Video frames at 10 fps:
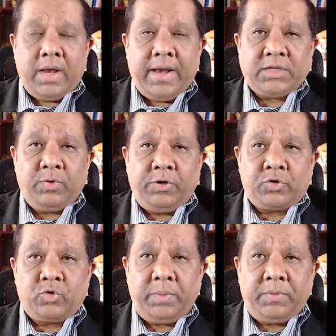Next, when you
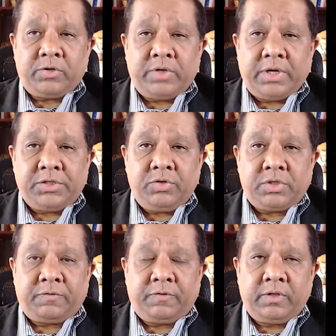sweep the
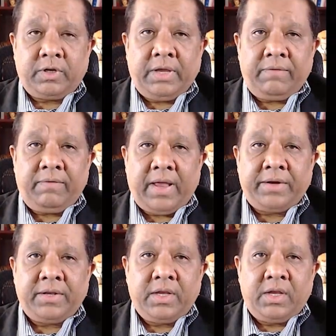transducer further cephalad,